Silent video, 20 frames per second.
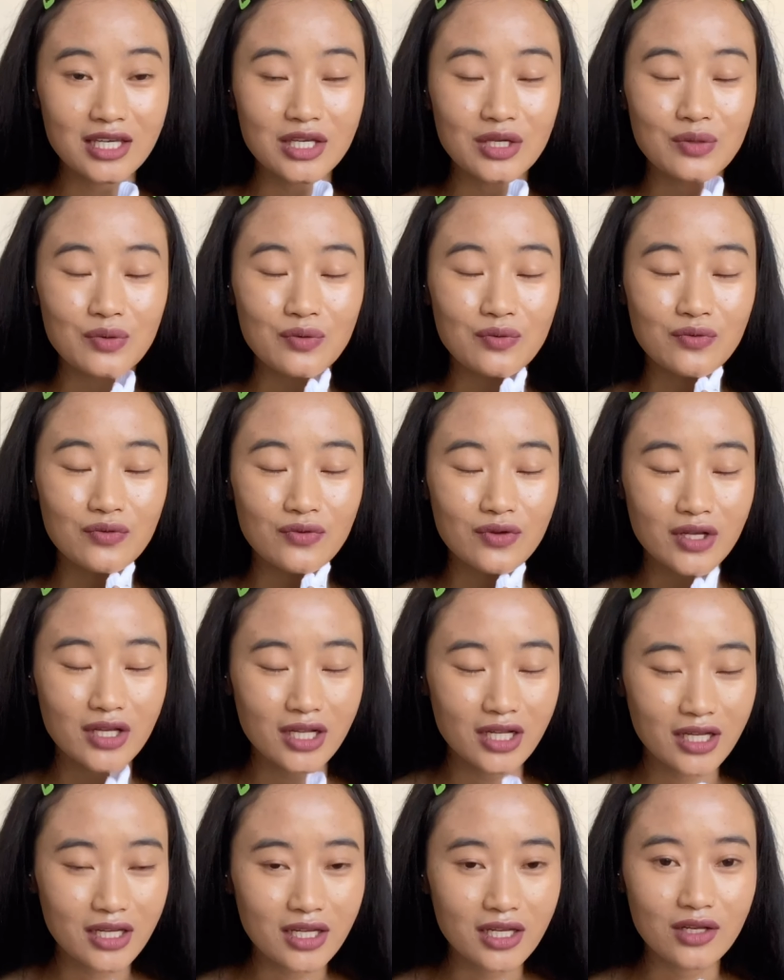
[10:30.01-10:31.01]
You
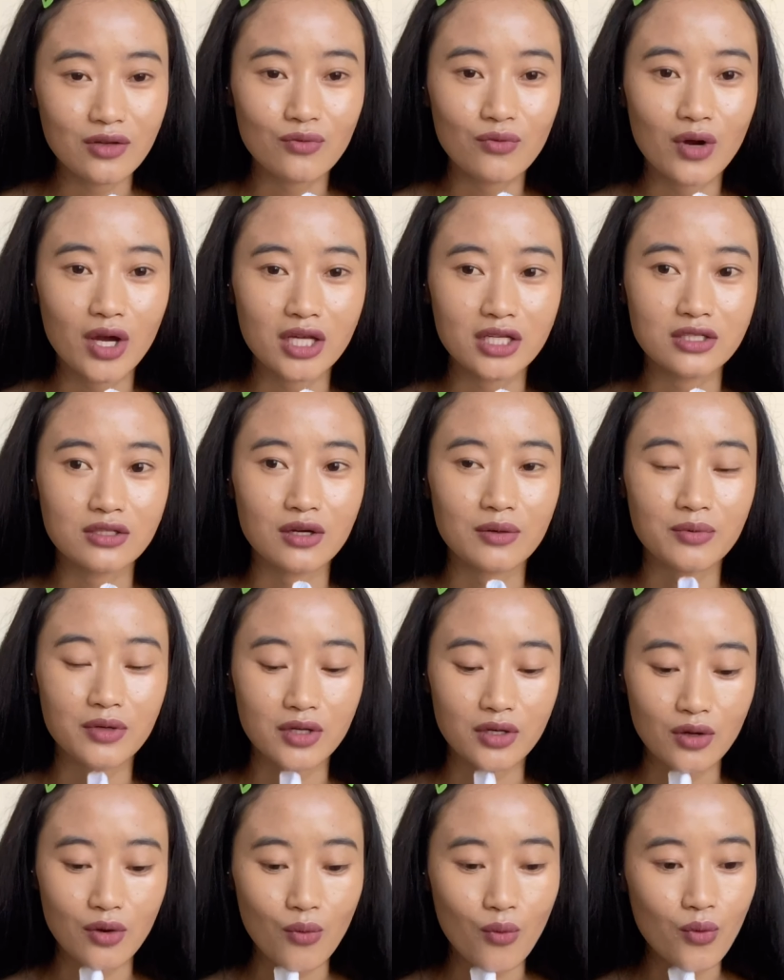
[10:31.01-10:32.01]
really need white top in
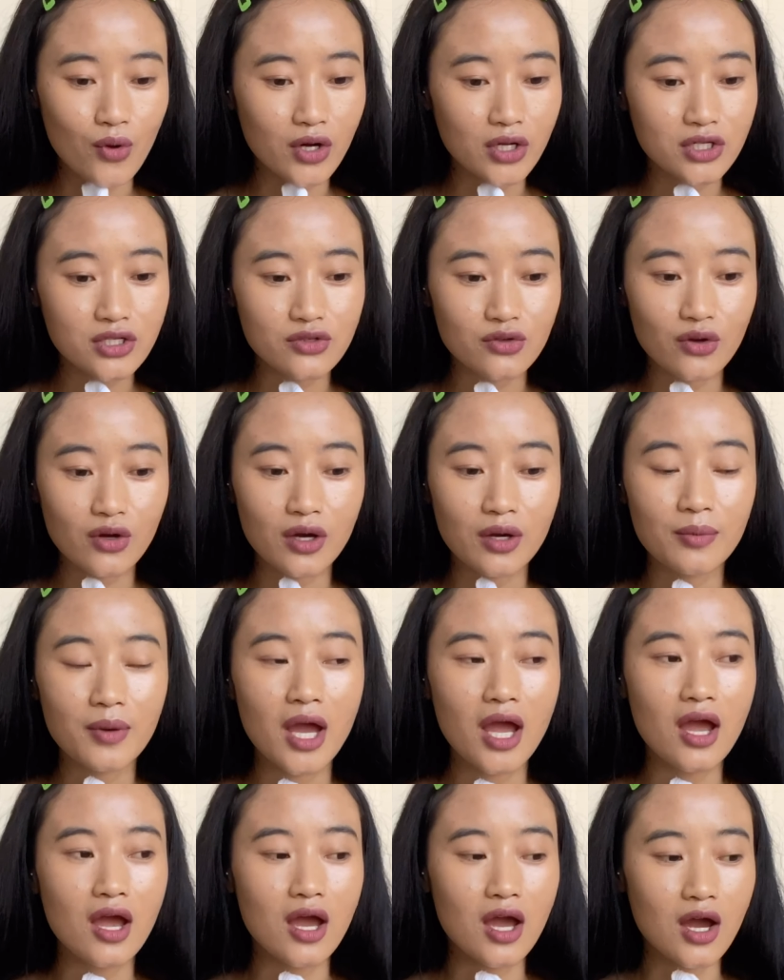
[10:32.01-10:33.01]
your wardrobe
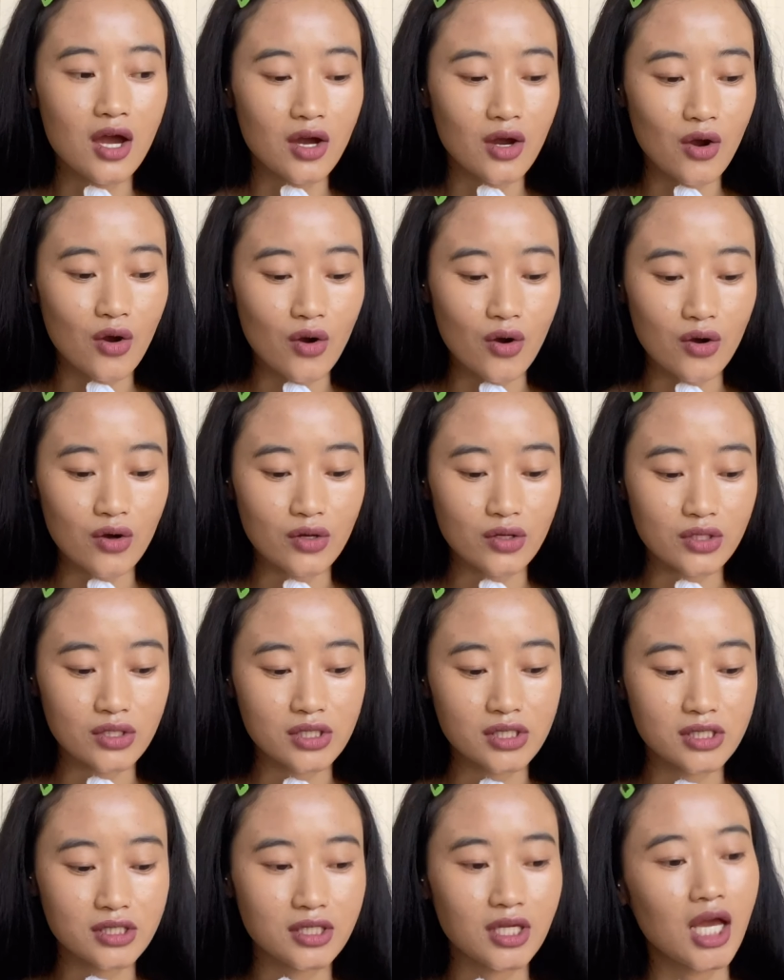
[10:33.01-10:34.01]

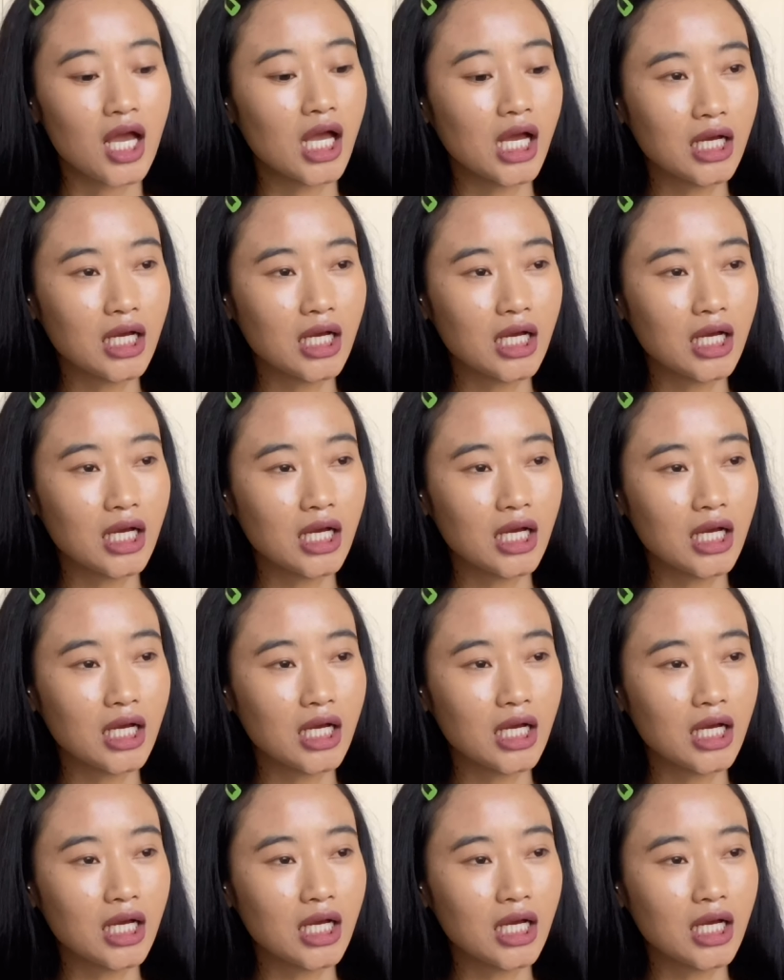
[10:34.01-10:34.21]
cause